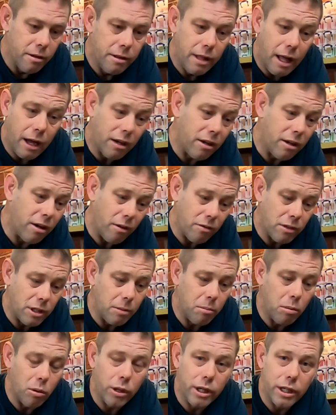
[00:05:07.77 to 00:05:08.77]
That can obviously
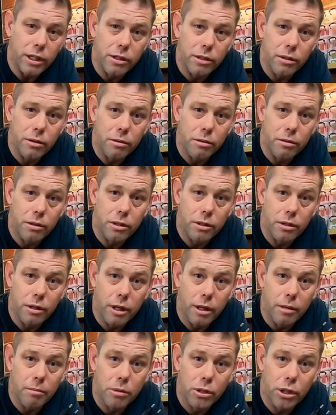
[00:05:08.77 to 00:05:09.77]
plug into
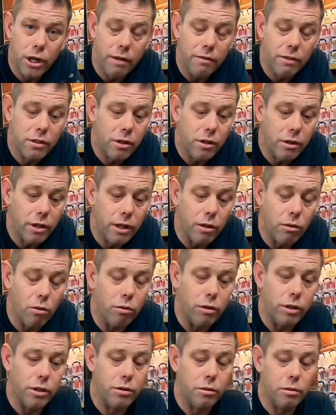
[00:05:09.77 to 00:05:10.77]
shaver socket
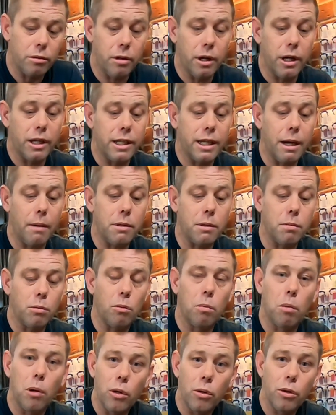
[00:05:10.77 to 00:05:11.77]
or into an adaptable
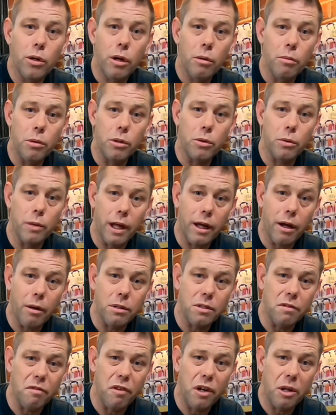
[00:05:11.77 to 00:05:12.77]
plug, which will then go
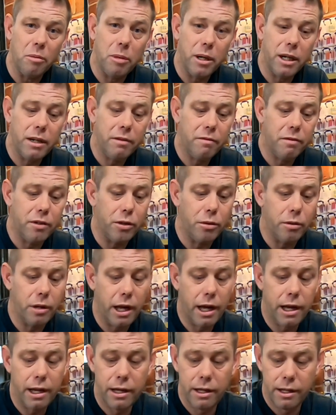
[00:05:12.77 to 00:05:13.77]
into 3-pin for
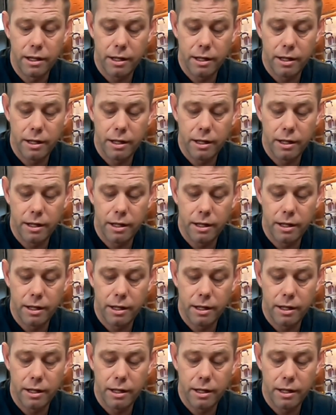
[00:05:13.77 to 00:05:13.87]
UK.